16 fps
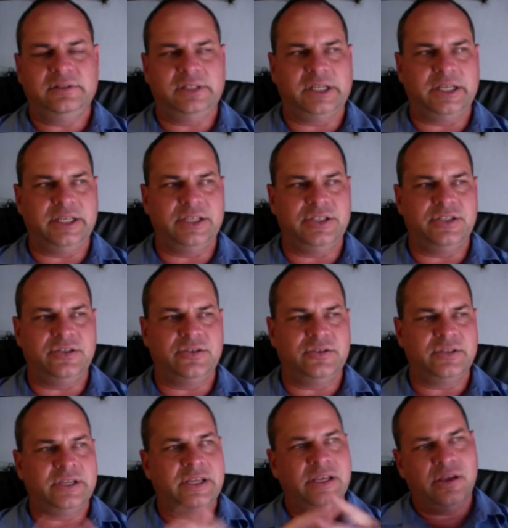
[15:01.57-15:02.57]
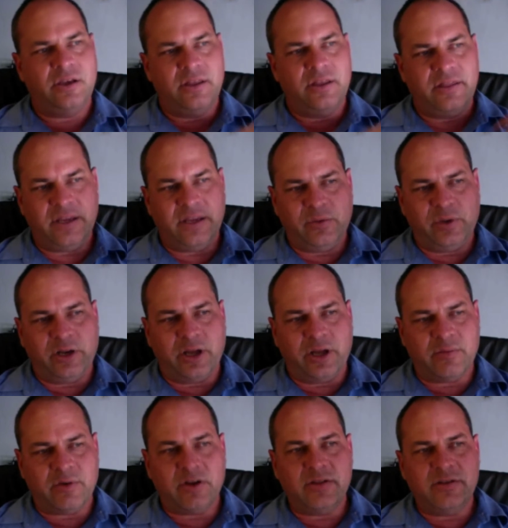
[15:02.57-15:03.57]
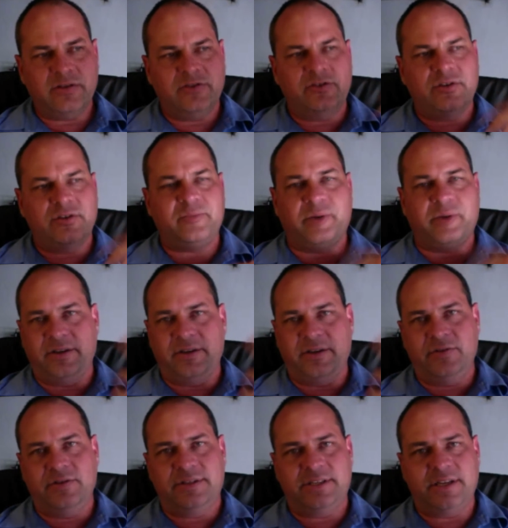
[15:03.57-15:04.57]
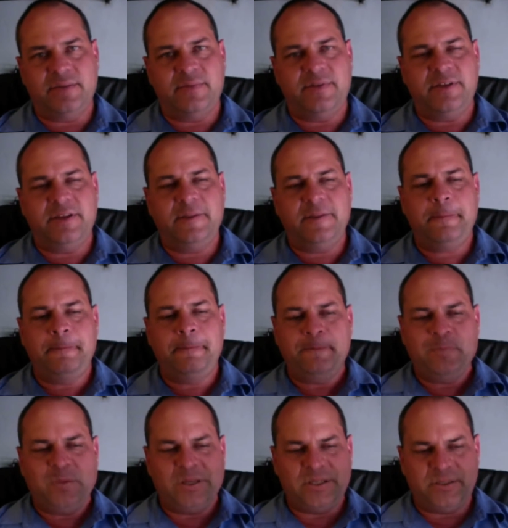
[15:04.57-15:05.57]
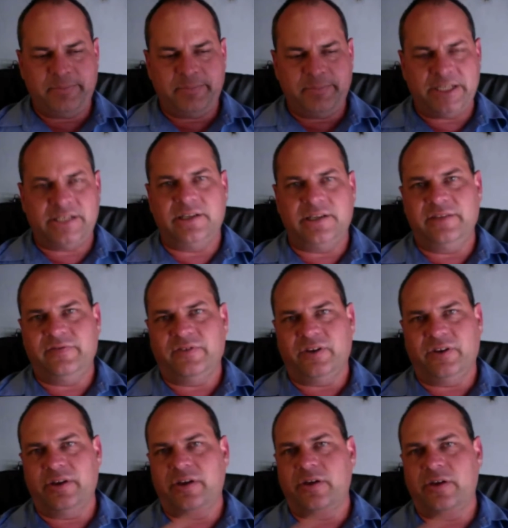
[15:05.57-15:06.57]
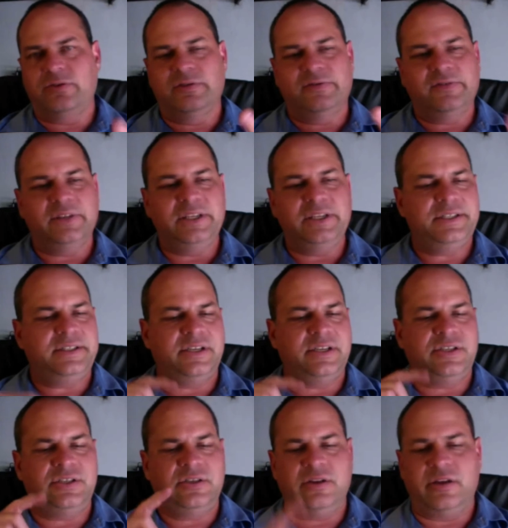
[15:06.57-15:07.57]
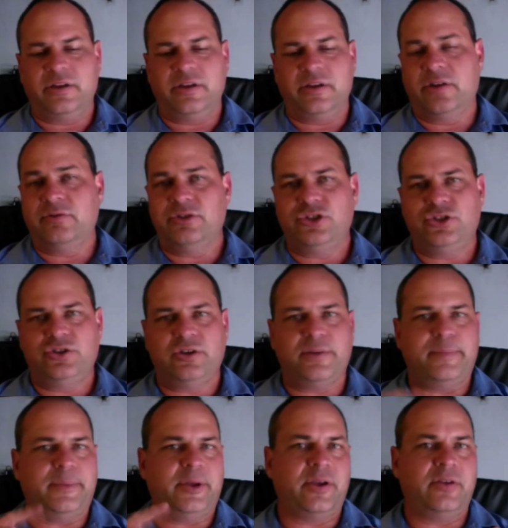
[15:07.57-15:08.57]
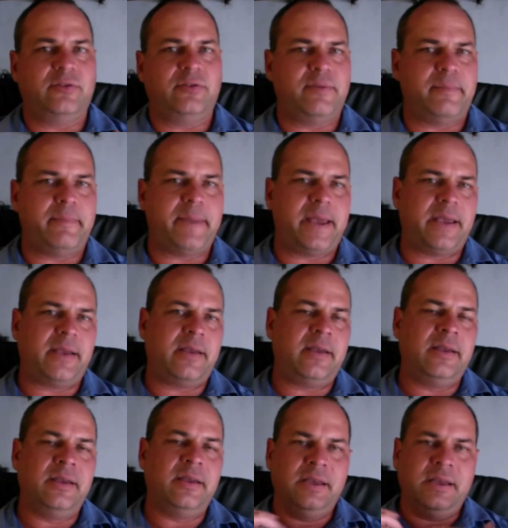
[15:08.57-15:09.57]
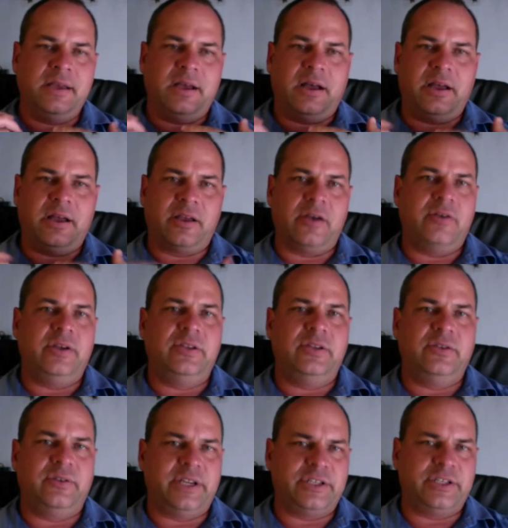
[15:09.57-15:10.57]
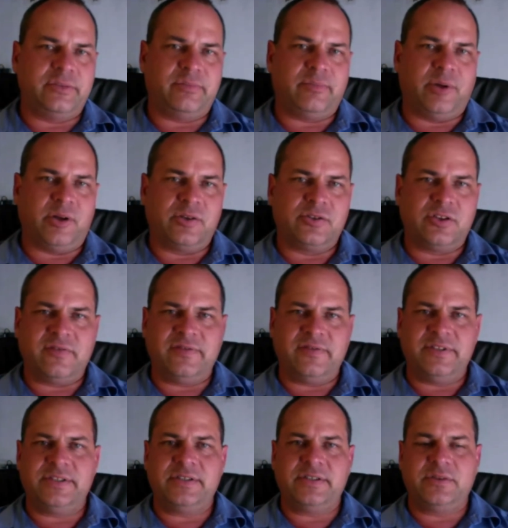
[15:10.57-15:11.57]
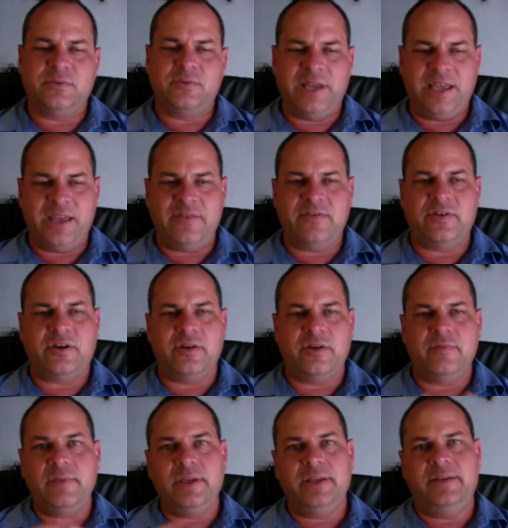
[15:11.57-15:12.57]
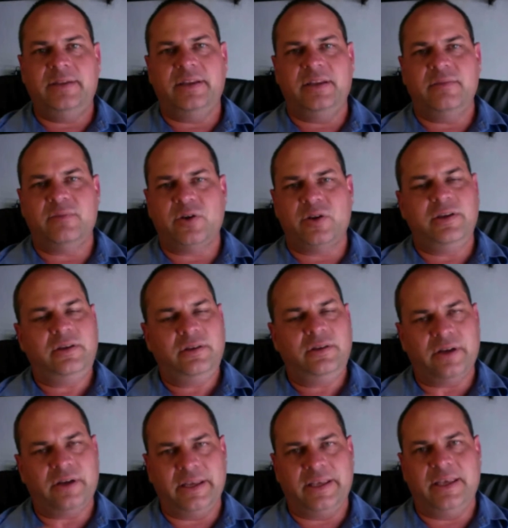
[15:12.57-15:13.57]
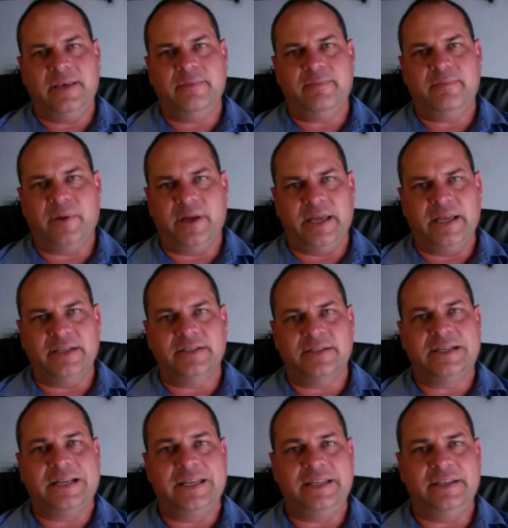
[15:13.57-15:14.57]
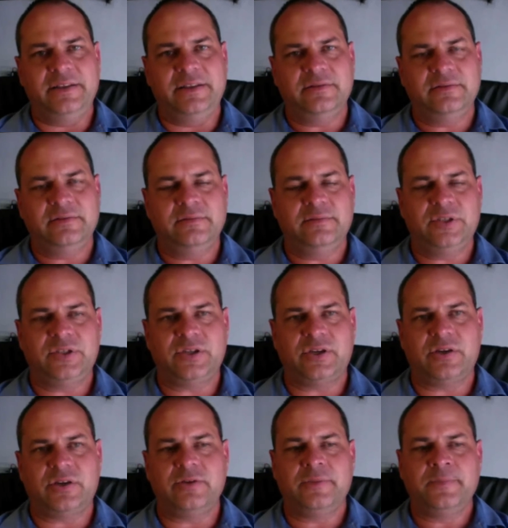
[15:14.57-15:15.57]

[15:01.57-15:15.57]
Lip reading: issues. Then when I'm on the trip, I do the same thing, especially if I go to a filling station, I go to a shop, I go to a bank, I go into a national parks office. Wherever I meet anybody, I keep my hands clean. So